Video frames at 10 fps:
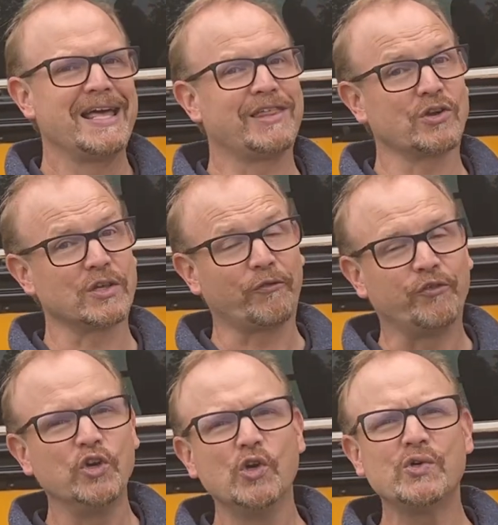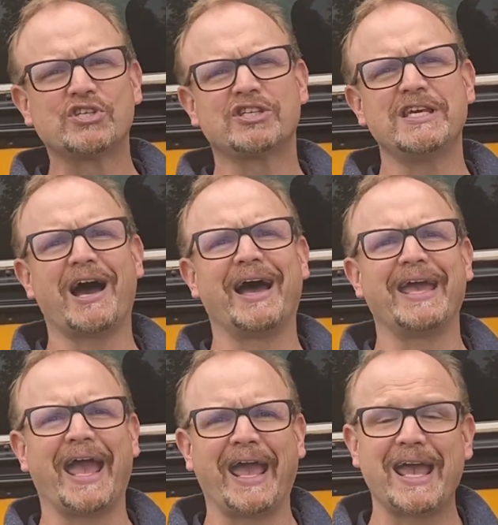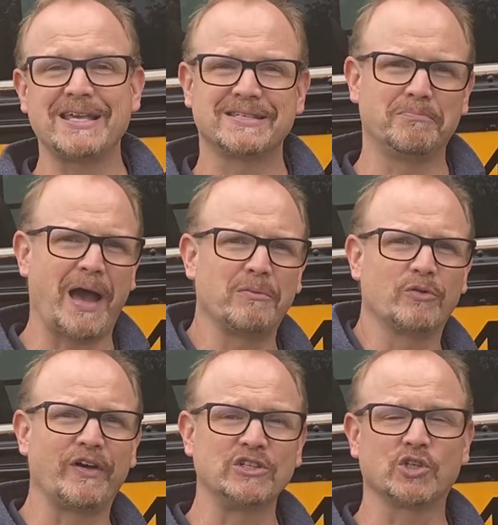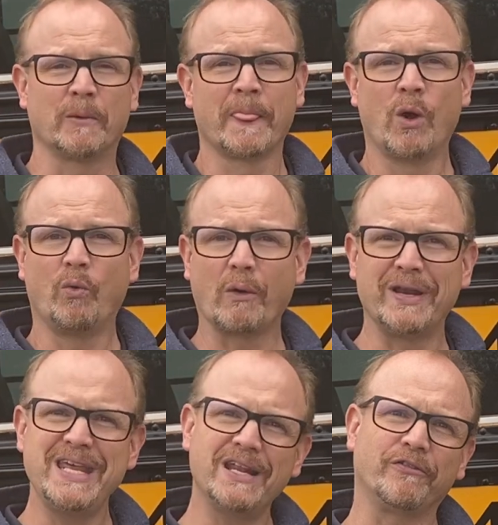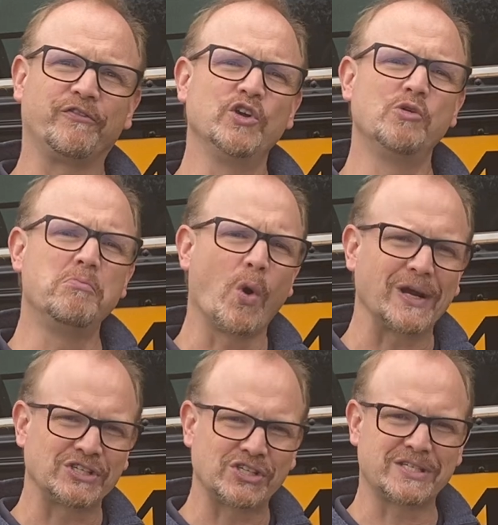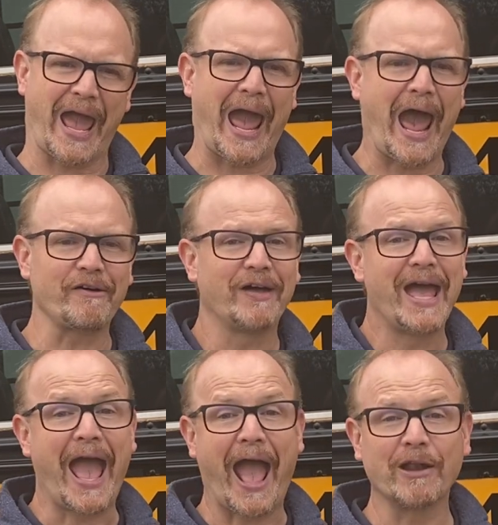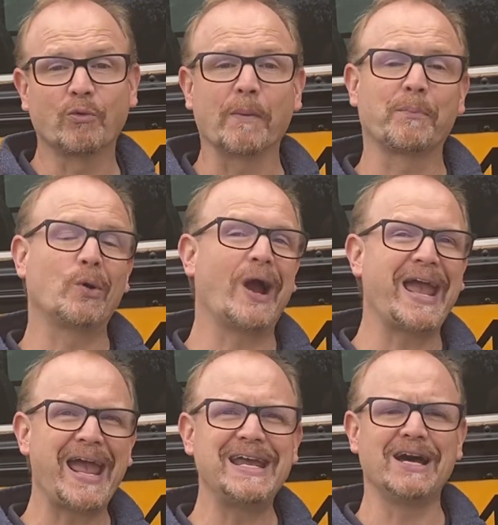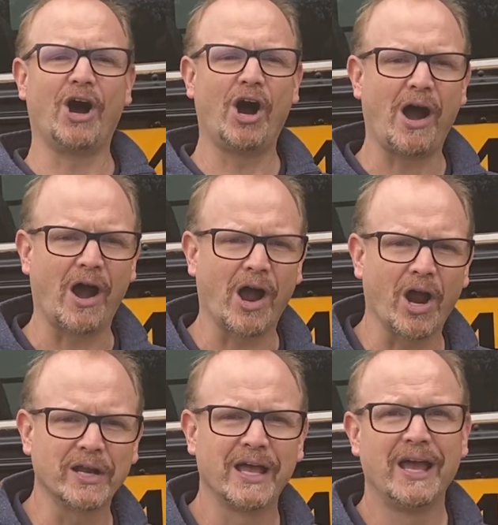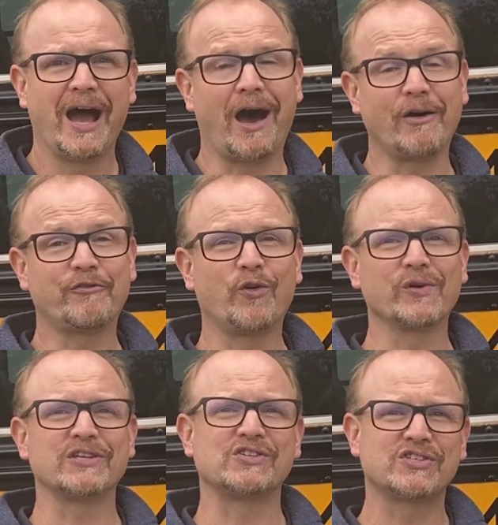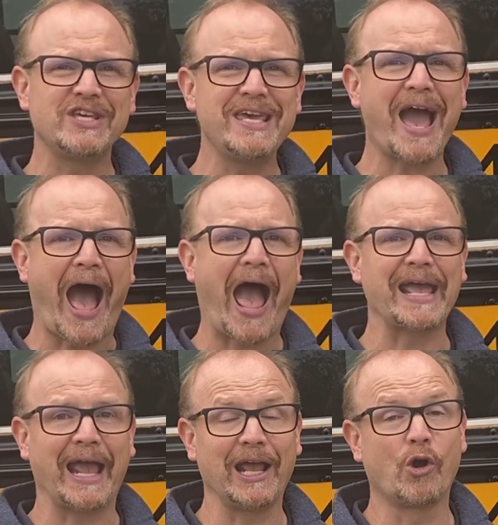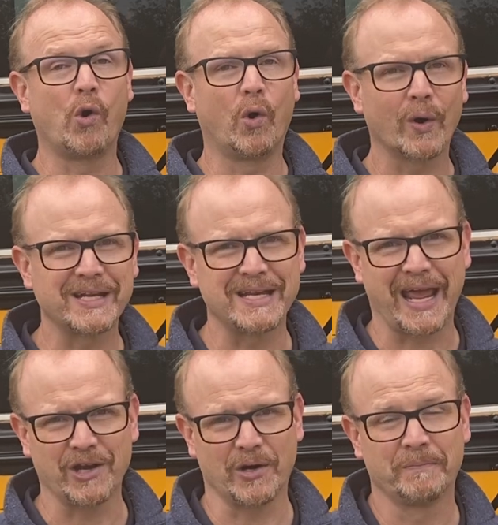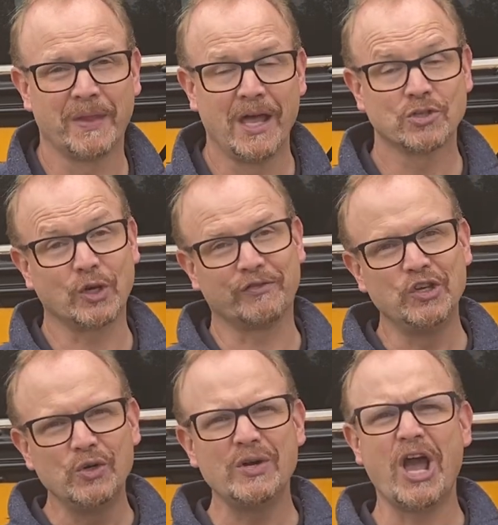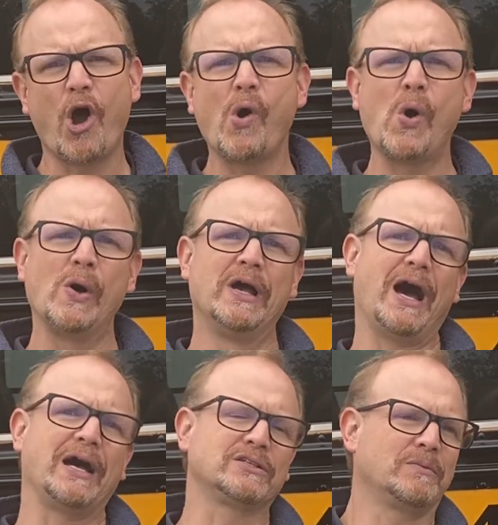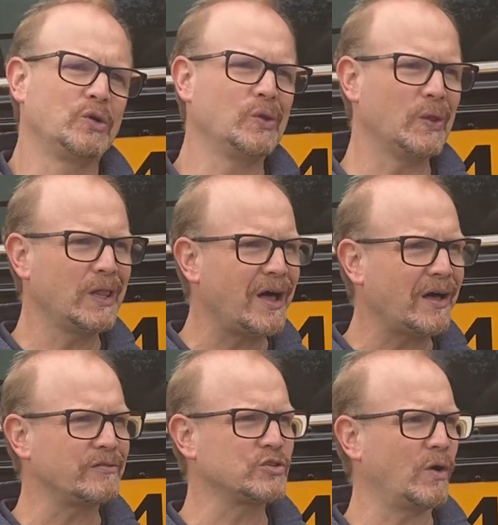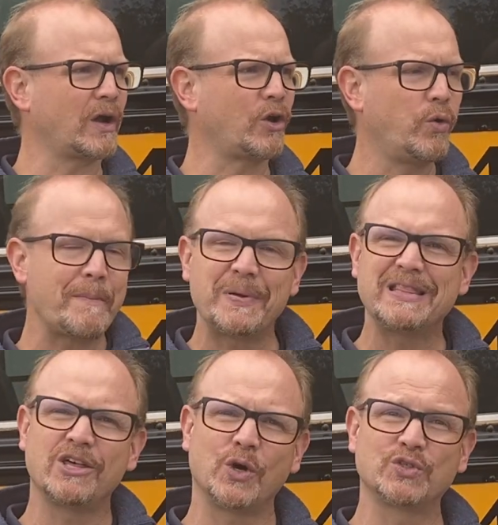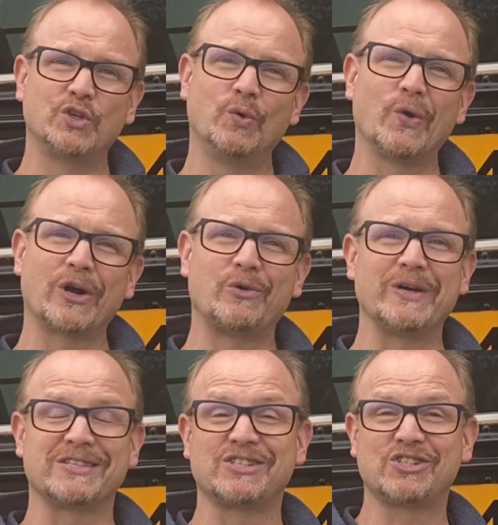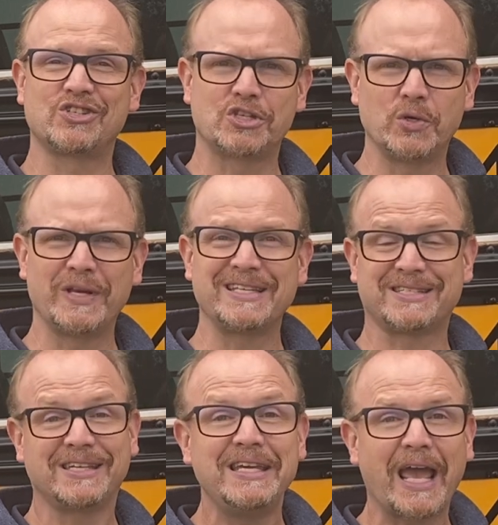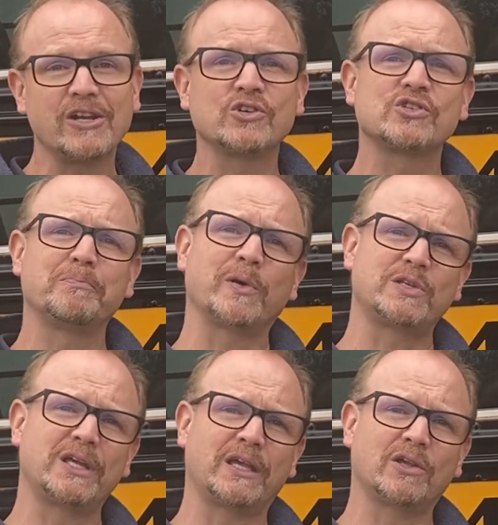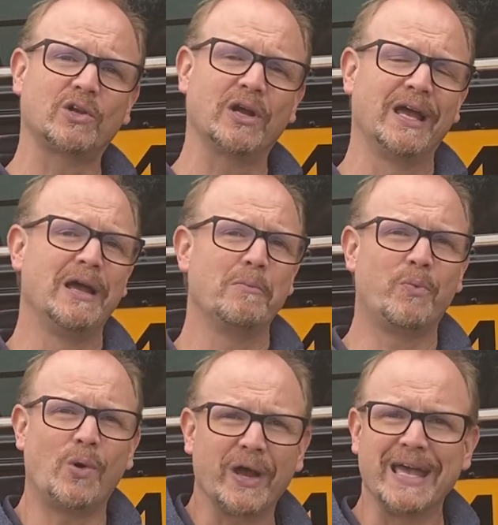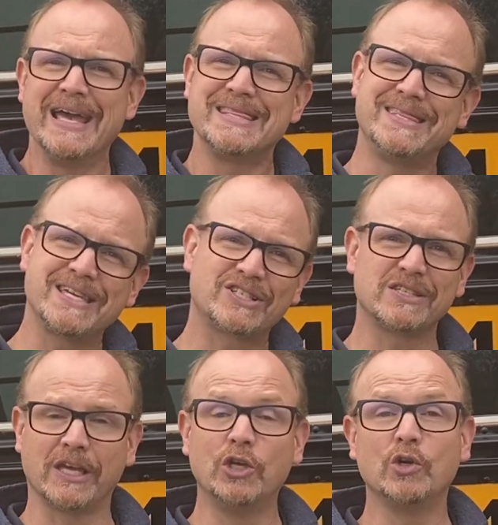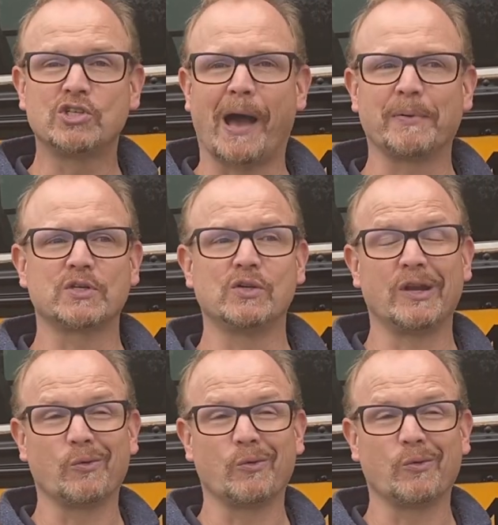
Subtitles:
There's a few CIAs and Bible Venture where we need a few more staff, and we're praying hard for the CIA coordinator. So if you know someone who loves equipping those who work with students, teenagers in particular, boy, this is a huge opportunity.